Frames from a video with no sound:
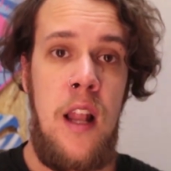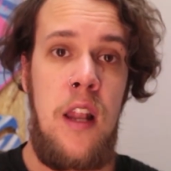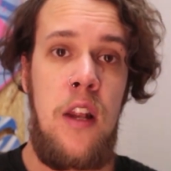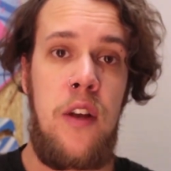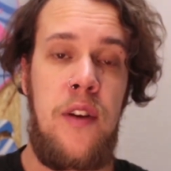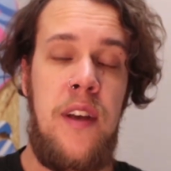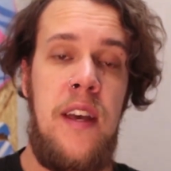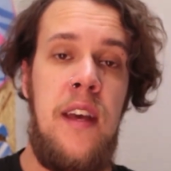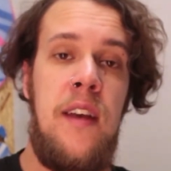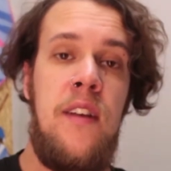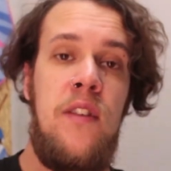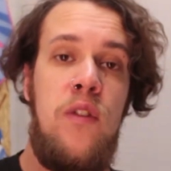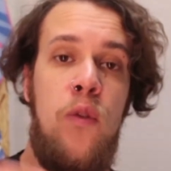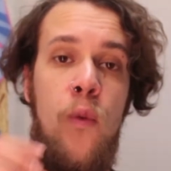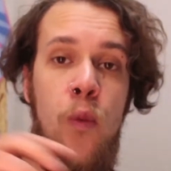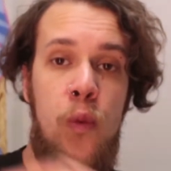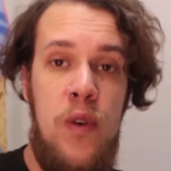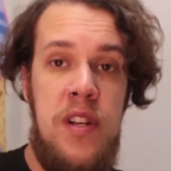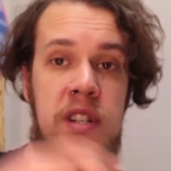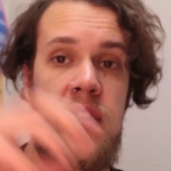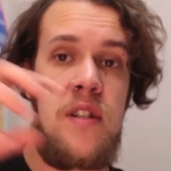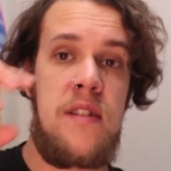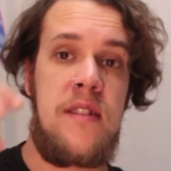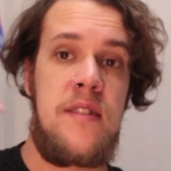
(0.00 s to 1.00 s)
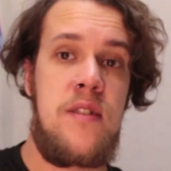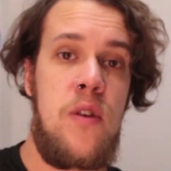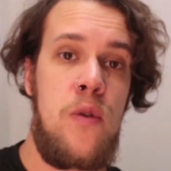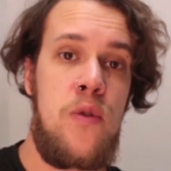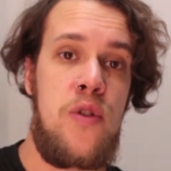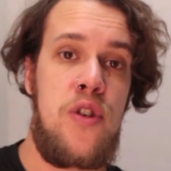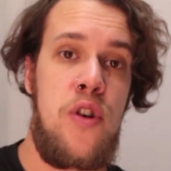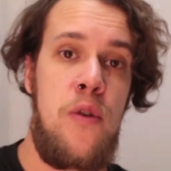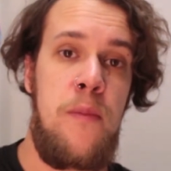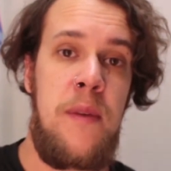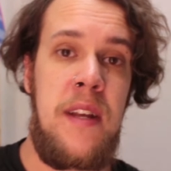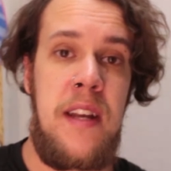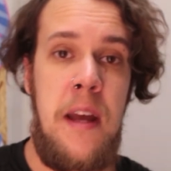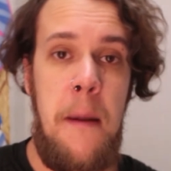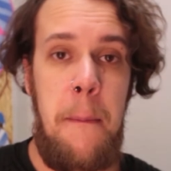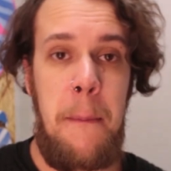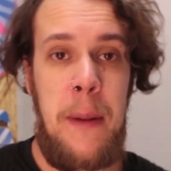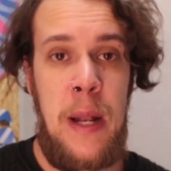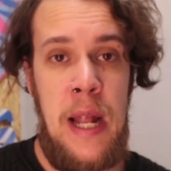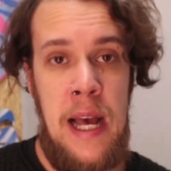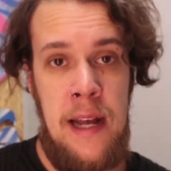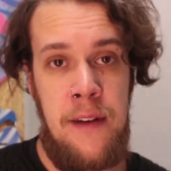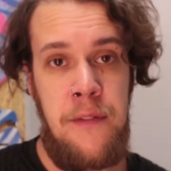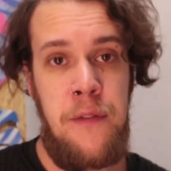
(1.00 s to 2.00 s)
looking into which social media
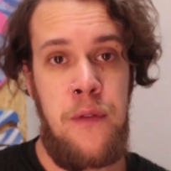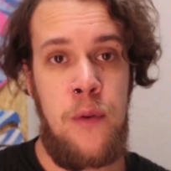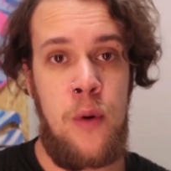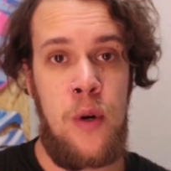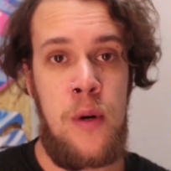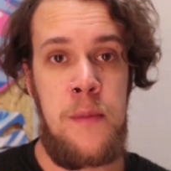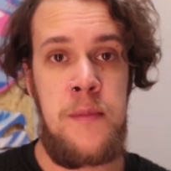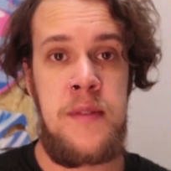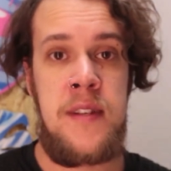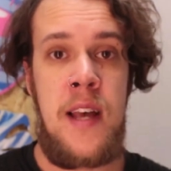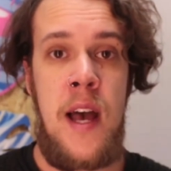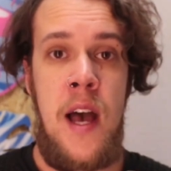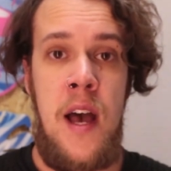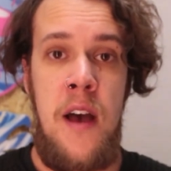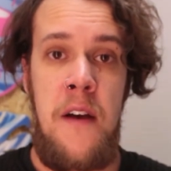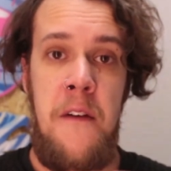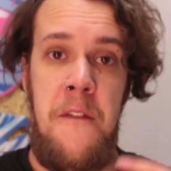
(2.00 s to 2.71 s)
platforms